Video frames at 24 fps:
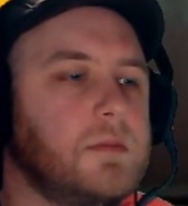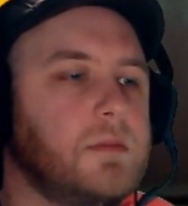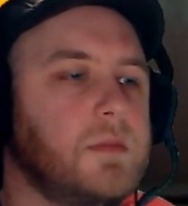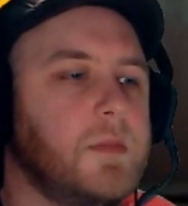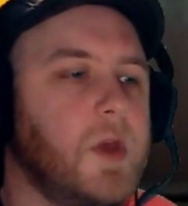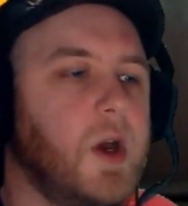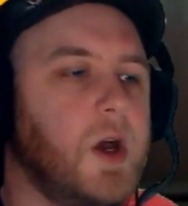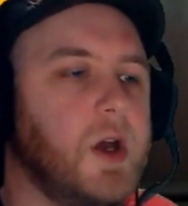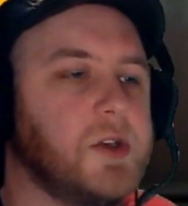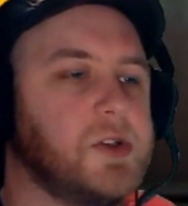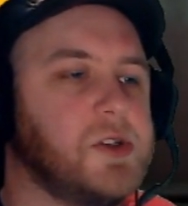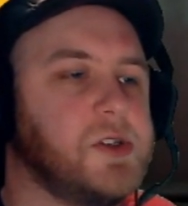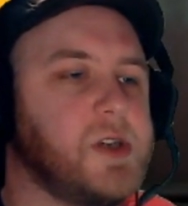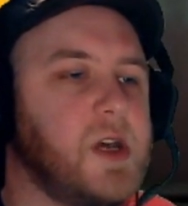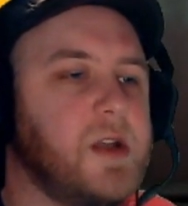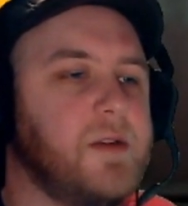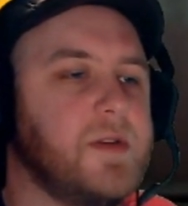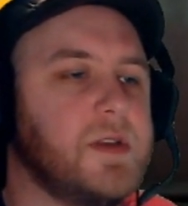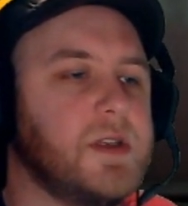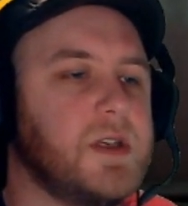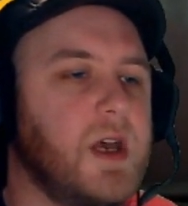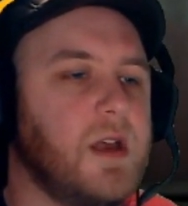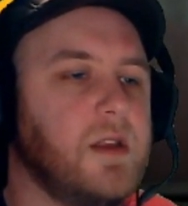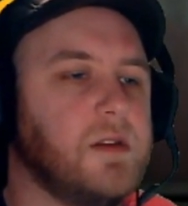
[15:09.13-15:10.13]
Oh, she's kind of
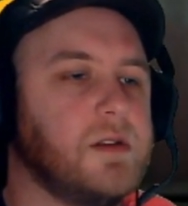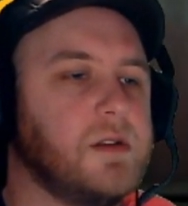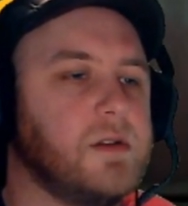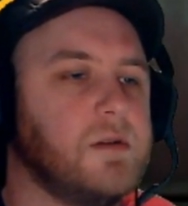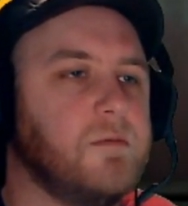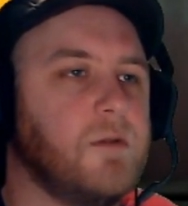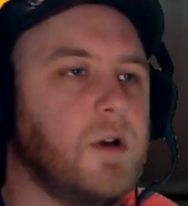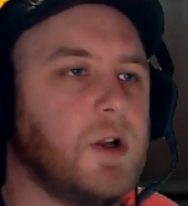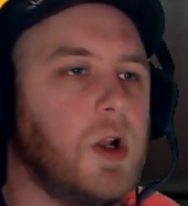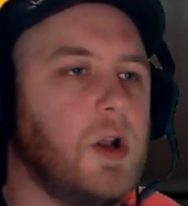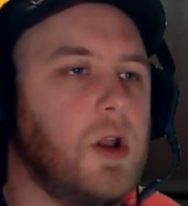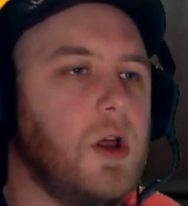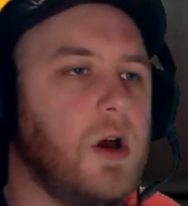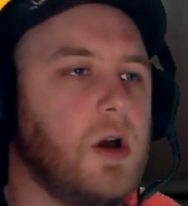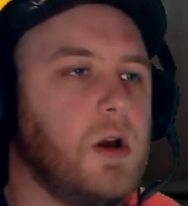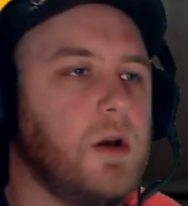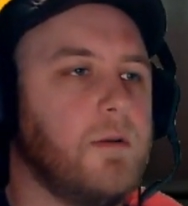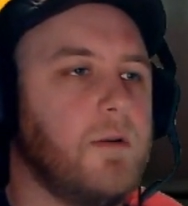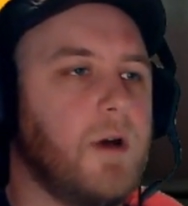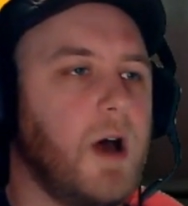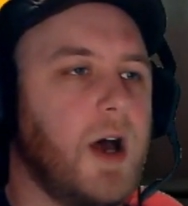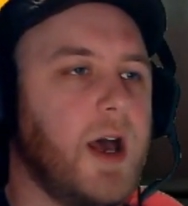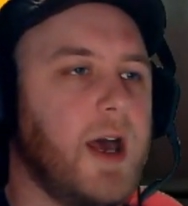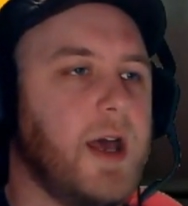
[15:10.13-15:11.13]
intense. Run along,
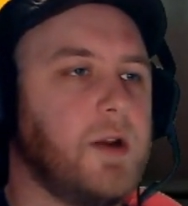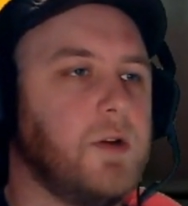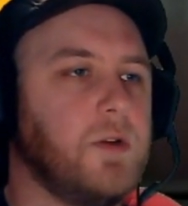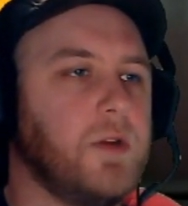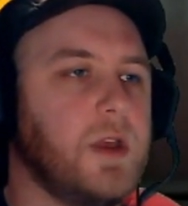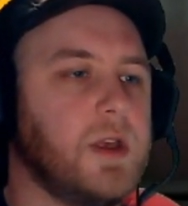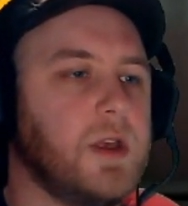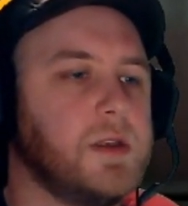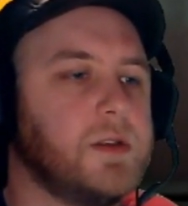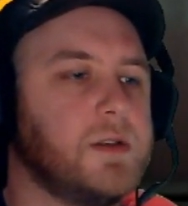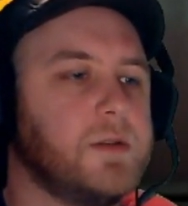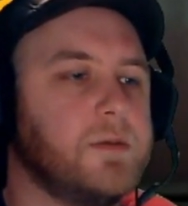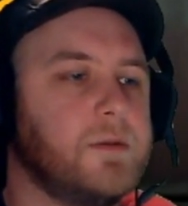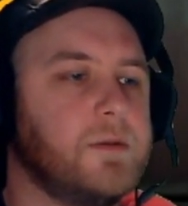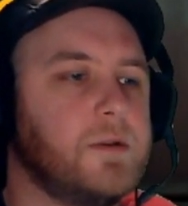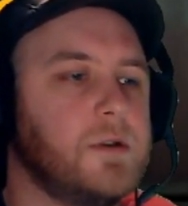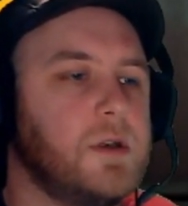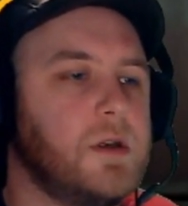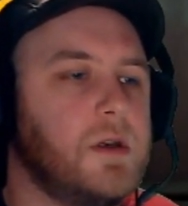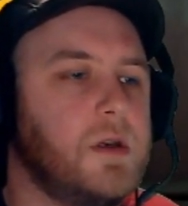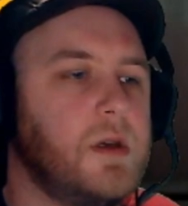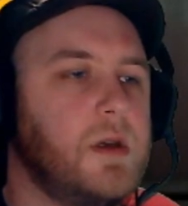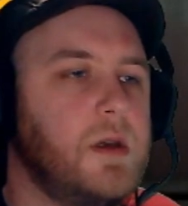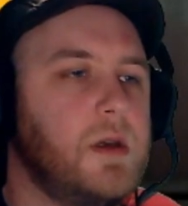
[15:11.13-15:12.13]
I'll handle this.
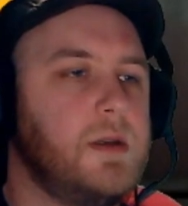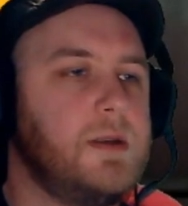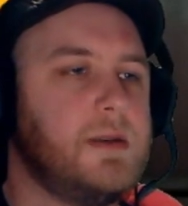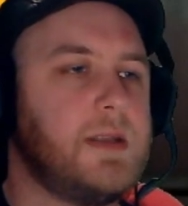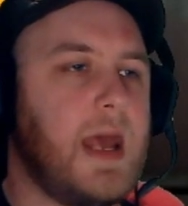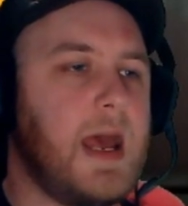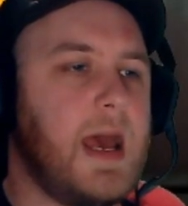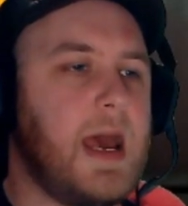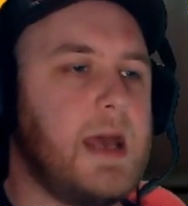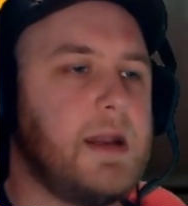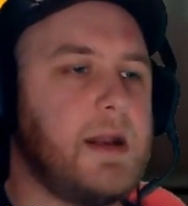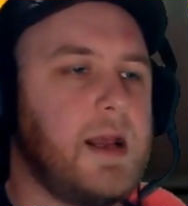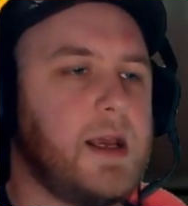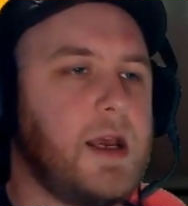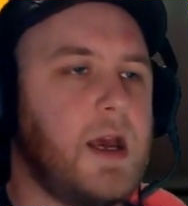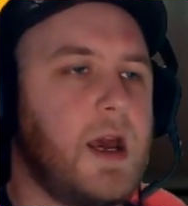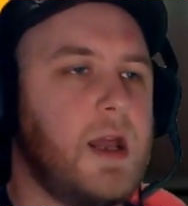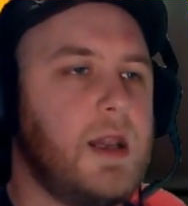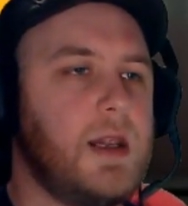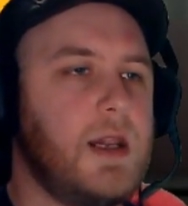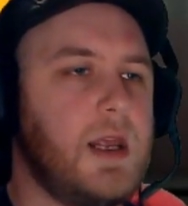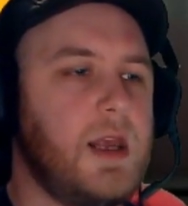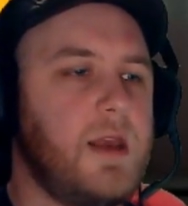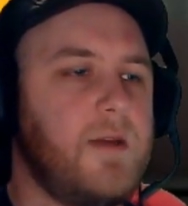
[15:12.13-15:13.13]
Dad, I
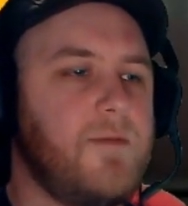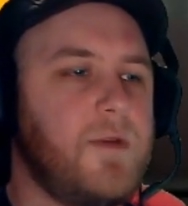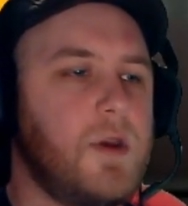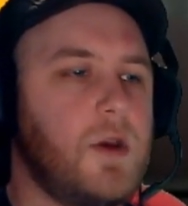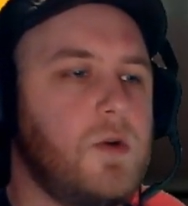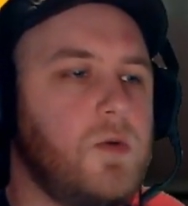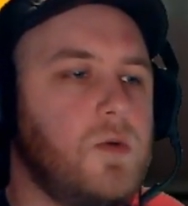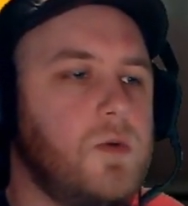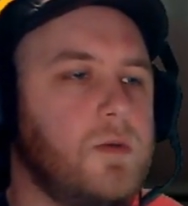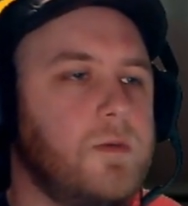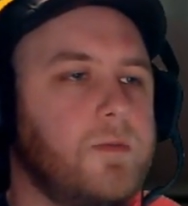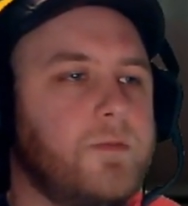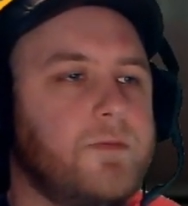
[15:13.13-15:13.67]
can't leave you.